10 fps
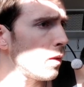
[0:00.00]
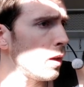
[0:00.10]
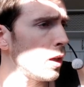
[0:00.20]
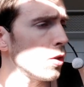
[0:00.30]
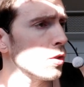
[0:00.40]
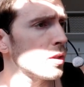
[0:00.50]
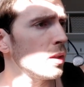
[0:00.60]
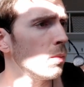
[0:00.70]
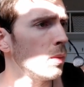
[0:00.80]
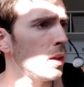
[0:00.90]
here you're
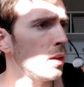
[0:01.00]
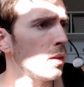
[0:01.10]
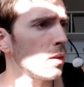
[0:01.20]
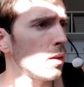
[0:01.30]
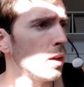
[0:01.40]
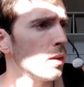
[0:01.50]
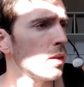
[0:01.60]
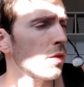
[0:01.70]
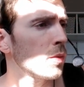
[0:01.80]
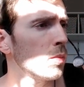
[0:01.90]
seeing me in a
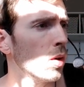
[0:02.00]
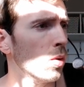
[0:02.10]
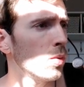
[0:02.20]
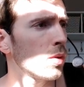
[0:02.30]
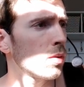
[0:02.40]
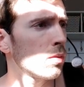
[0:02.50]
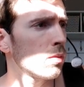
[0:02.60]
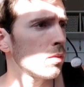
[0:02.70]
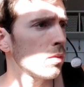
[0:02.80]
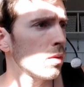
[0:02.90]
different mode
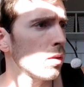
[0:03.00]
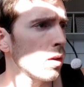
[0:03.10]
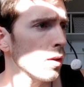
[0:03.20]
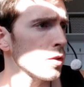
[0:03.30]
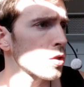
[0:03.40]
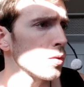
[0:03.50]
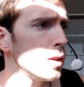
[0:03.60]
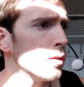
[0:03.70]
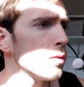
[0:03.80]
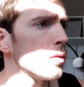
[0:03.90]
on the
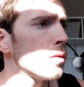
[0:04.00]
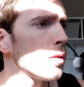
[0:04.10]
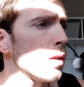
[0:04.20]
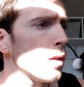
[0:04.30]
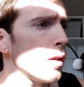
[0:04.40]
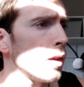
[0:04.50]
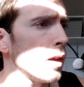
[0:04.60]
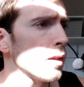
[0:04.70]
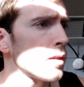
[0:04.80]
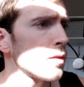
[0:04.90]
screen.
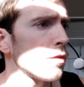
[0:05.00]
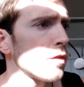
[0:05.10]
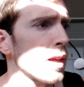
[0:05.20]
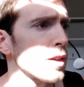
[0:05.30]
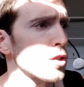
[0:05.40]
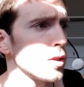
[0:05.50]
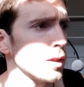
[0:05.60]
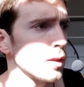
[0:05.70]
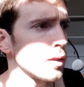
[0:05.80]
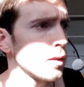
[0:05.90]
It's
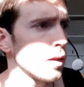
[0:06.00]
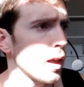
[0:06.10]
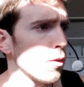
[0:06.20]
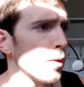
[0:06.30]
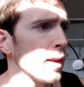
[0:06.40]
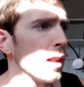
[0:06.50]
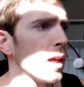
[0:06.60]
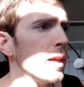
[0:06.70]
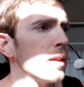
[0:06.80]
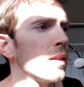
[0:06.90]
flashing that red
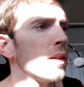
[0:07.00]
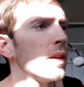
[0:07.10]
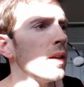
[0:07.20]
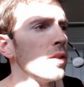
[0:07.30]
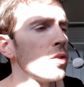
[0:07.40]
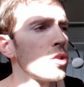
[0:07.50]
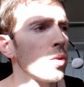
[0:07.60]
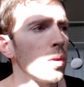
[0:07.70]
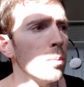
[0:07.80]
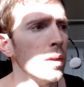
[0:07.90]
light and
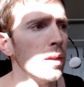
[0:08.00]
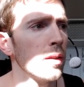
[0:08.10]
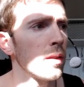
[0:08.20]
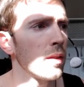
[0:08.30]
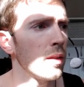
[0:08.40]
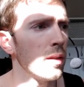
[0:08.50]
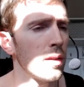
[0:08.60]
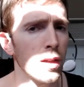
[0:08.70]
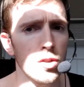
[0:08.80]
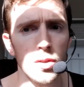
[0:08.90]
showing me the
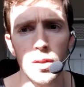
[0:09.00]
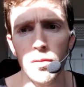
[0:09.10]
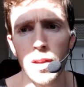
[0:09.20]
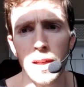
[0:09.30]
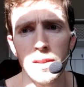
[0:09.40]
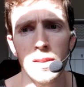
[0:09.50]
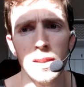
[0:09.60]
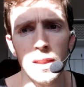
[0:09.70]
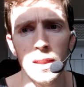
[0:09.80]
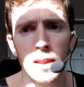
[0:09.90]
detection of
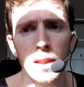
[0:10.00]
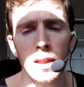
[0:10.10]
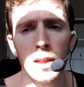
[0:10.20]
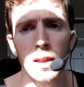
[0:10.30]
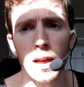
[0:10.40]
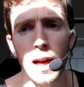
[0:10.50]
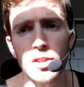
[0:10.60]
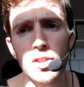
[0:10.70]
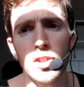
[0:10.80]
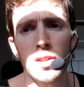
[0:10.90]
AC,
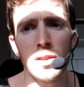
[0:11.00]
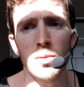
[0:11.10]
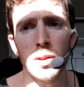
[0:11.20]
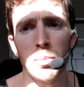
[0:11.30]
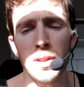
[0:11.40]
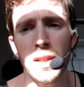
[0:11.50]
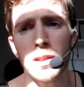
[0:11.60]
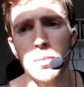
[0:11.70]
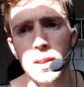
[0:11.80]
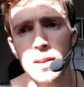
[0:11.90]
actually just to really
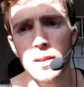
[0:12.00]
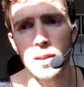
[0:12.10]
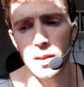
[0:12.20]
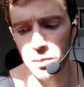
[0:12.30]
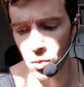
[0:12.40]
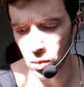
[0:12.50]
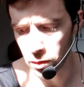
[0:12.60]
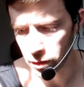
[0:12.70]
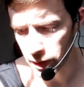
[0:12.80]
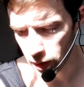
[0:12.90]
protect me. It's more
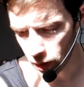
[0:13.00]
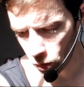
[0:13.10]
of like a